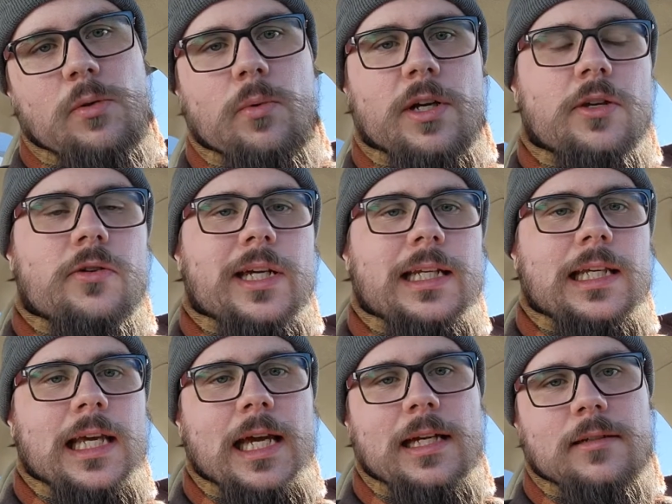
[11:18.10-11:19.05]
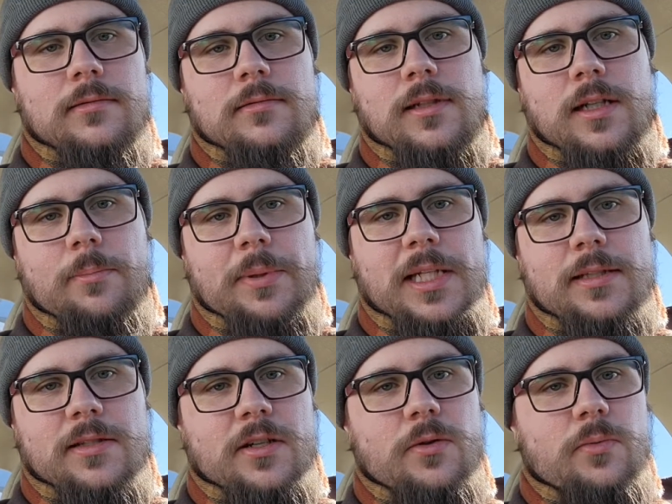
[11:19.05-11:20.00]
where you can get a
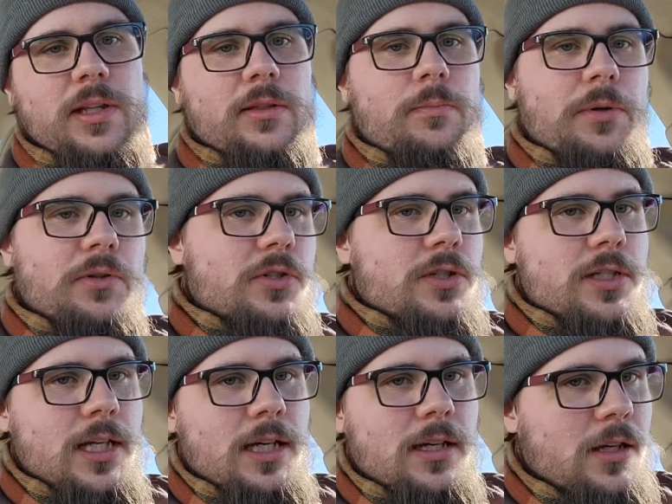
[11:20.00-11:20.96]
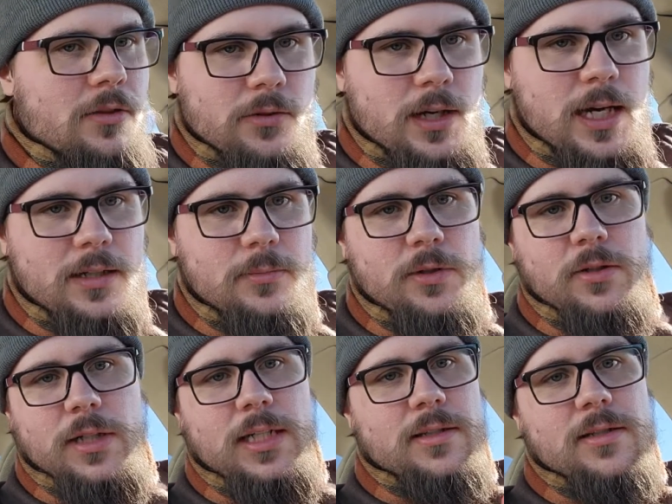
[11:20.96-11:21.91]
pizza with purchasing another item,
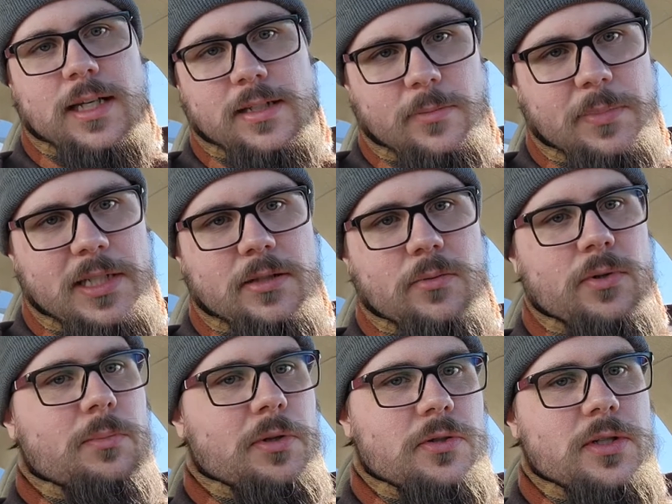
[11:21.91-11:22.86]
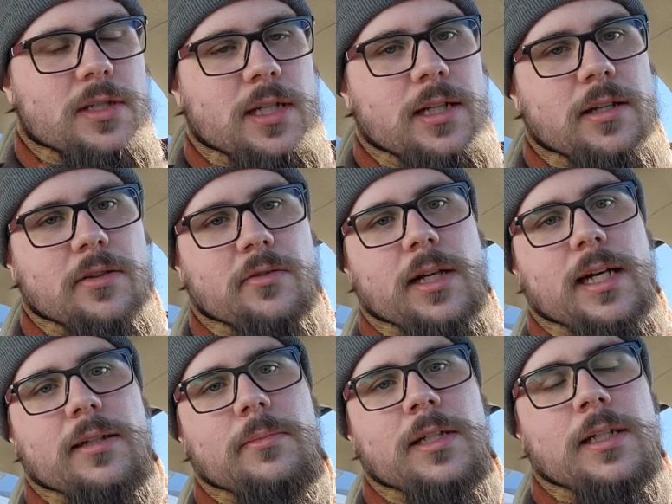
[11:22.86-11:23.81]
or get a slice of pizza with purchasing another
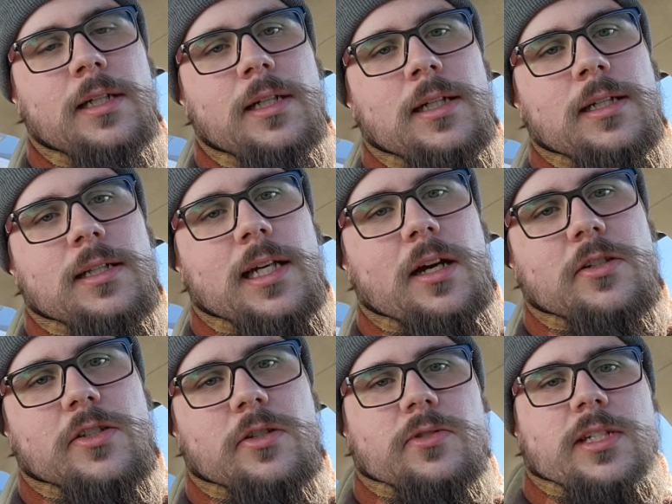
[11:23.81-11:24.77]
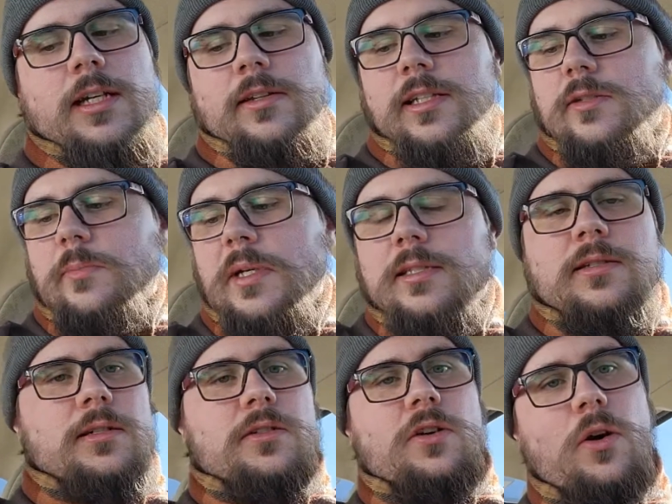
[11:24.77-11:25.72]
item. They also sell these
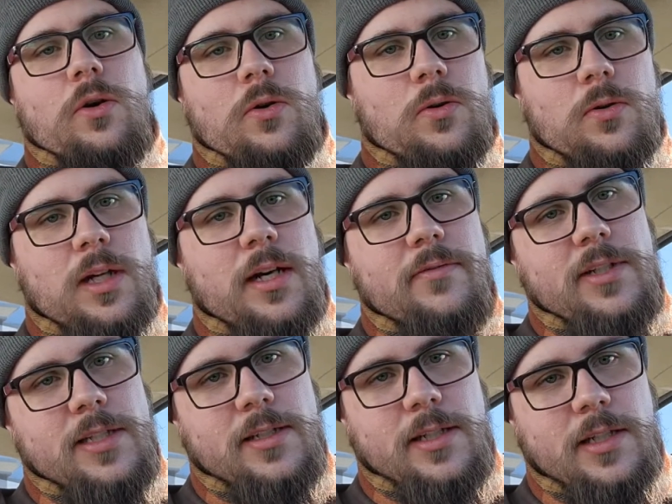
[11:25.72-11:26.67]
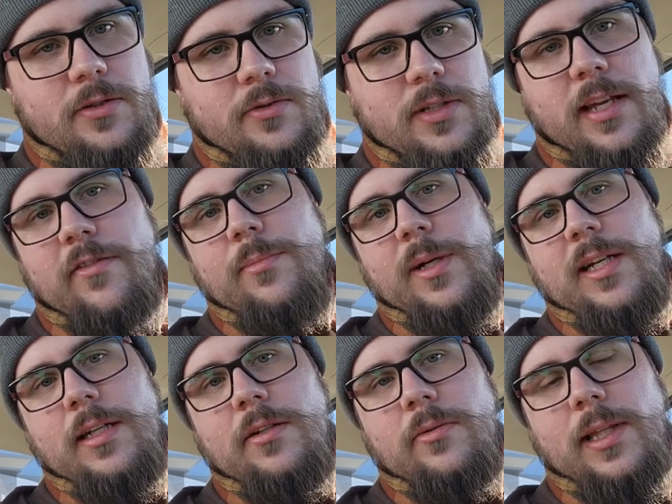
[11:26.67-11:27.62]
pizzas whole. Obviously, you'd save
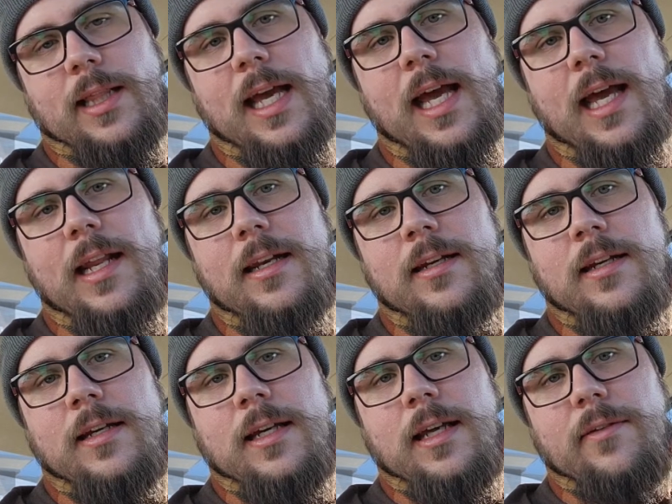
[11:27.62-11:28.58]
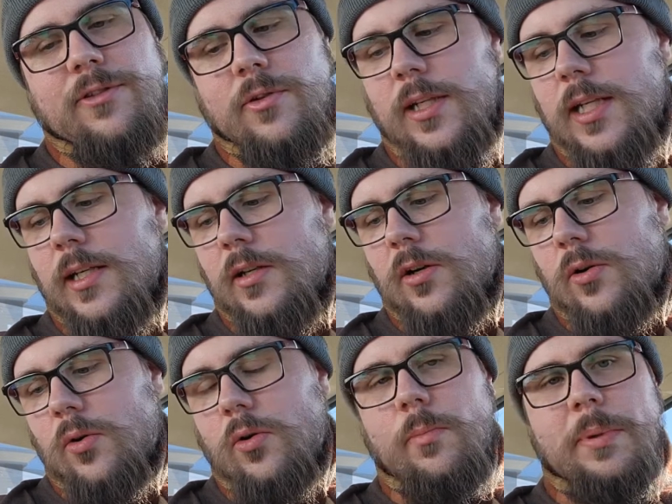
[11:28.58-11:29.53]
money doing that if you needed a
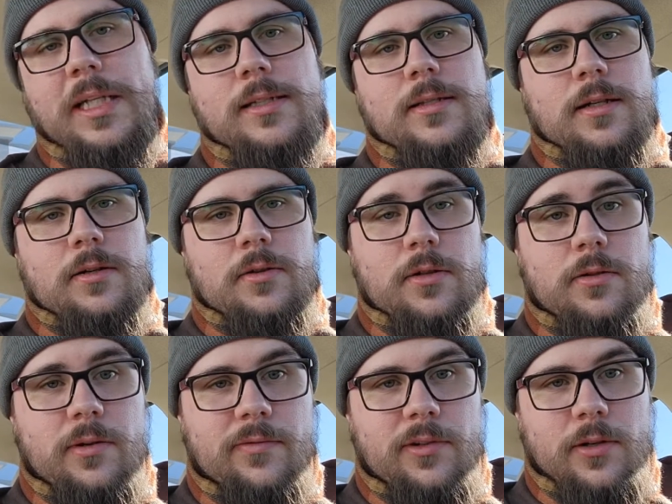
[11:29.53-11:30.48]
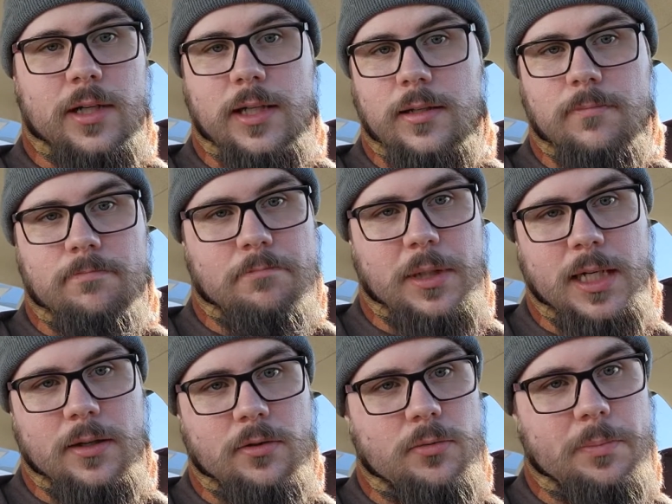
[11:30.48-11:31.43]
whole pizza. Although, if you're going to
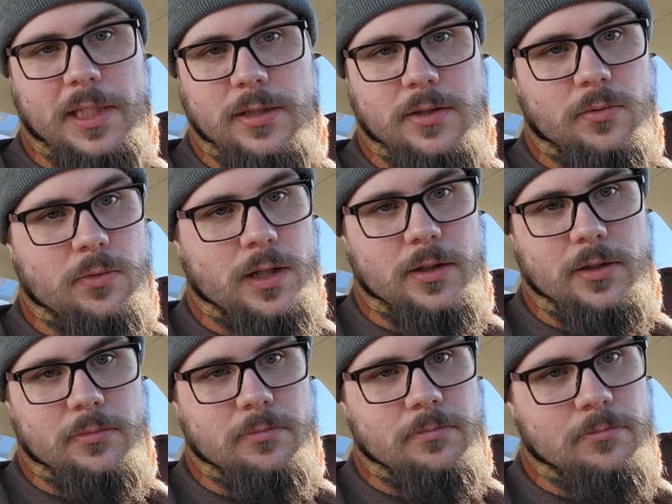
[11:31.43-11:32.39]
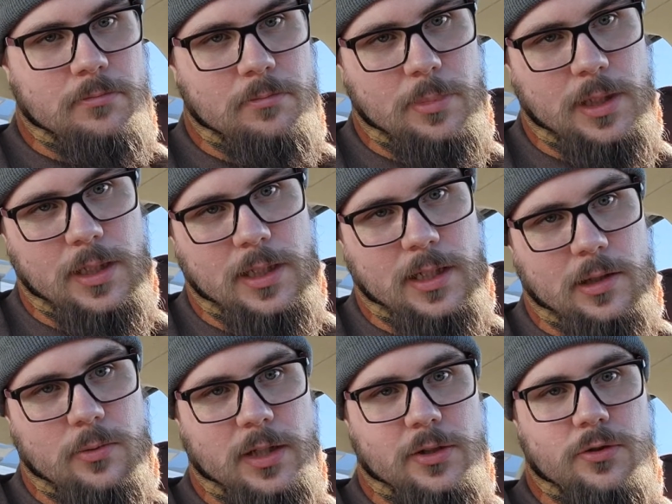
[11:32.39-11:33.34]
buy a whole pizza, why are you buying it at
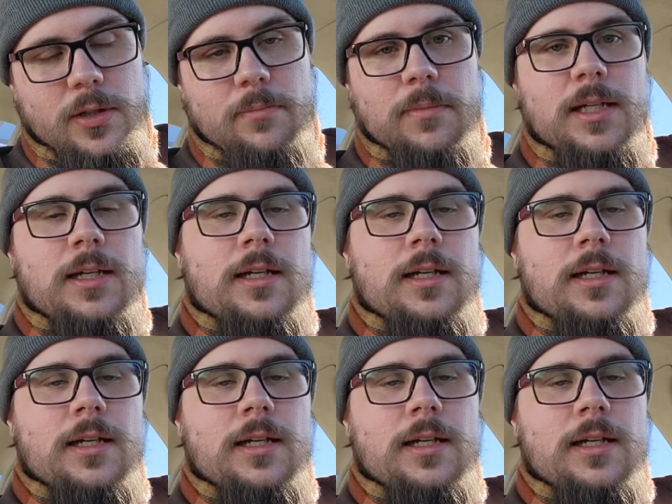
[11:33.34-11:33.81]
QuikTrip?